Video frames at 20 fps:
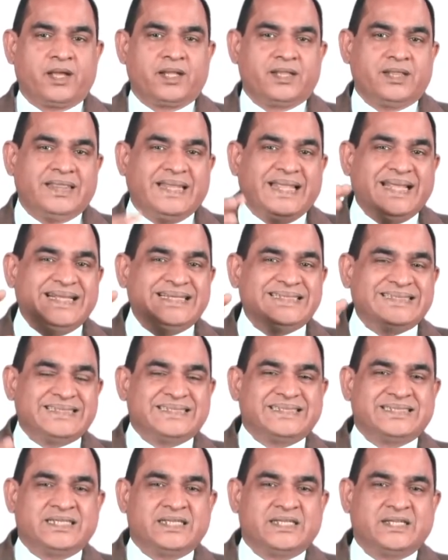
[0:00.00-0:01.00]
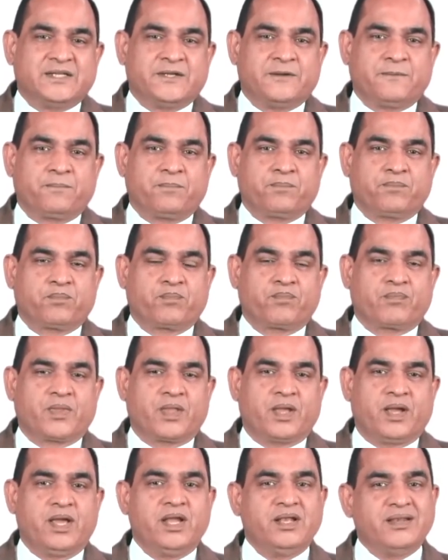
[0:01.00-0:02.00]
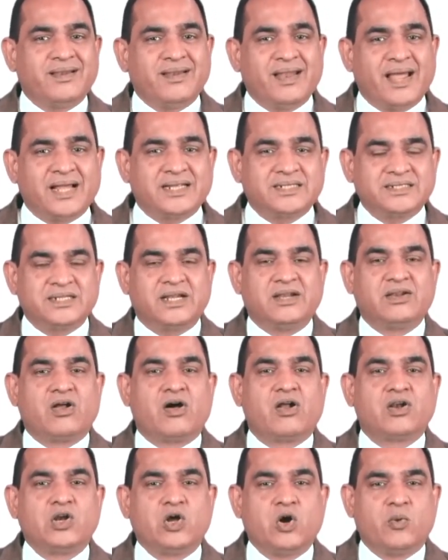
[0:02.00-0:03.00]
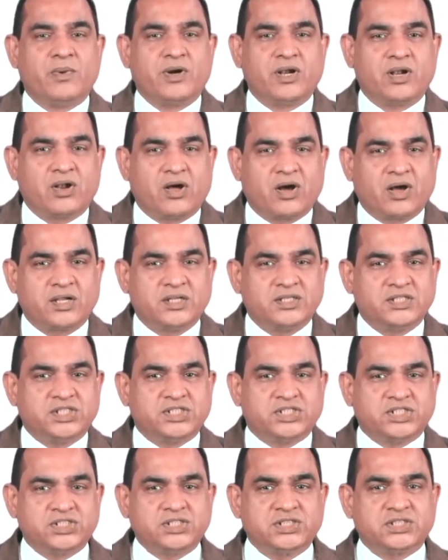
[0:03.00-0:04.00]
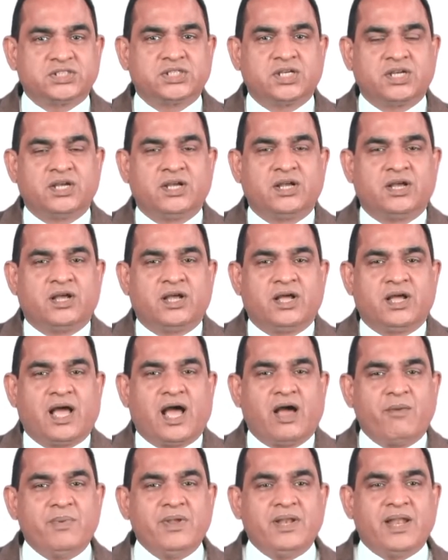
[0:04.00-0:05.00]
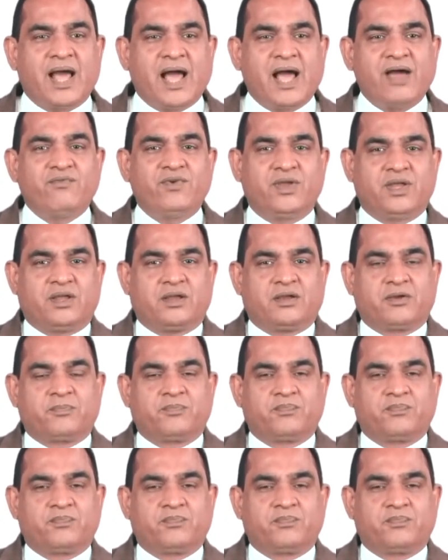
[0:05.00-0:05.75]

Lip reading: these international non-governmental organizations have been having